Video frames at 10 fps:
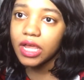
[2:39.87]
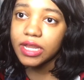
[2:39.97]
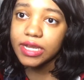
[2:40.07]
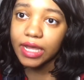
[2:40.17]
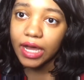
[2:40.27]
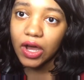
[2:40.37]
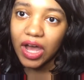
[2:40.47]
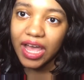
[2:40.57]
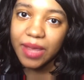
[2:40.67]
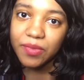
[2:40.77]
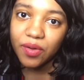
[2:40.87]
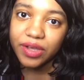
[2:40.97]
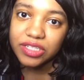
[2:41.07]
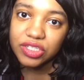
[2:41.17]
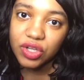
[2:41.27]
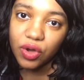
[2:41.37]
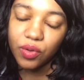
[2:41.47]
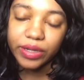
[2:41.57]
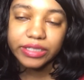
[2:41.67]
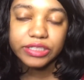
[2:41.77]
Now I'm going to go
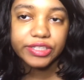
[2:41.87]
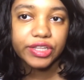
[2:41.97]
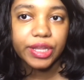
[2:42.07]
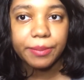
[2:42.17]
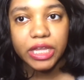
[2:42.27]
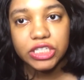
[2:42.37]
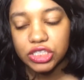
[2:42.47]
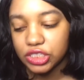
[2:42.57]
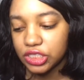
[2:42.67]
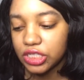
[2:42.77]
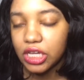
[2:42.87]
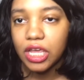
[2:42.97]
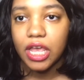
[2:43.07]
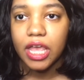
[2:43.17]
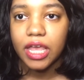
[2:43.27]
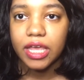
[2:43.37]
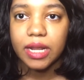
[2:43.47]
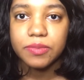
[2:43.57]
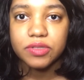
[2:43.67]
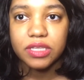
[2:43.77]
into the blush, and
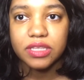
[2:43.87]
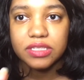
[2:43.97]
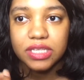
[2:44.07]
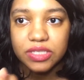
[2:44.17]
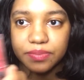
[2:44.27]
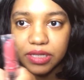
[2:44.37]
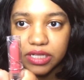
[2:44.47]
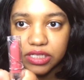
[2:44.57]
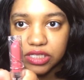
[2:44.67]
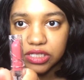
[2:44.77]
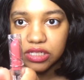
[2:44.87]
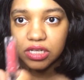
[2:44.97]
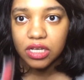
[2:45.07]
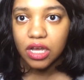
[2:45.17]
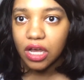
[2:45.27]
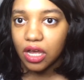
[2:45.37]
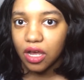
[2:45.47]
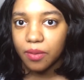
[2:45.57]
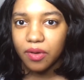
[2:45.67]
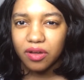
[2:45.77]
I'm using this as blush.
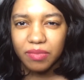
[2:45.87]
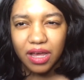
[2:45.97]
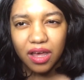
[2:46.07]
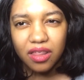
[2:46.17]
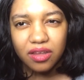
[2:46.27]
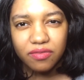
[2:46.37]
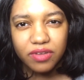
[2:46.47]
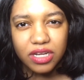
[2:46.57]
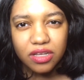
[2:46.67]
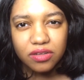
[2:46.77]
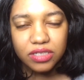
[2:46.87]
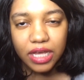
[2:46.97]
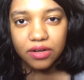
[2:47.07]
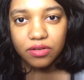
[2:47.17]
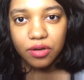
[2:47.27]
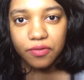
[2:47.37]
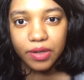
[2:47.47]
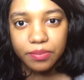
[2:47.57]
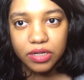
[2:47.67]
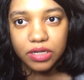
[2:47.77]
On my other videos, I don't know if I
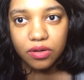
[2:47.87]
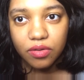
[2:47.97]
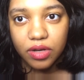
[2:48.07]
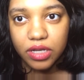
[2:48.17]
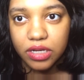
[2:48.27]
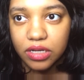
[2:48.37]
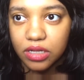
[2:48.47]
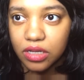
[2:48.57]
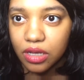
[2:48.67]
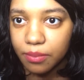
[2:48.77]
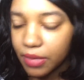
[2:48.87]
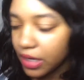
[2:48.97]
put it on my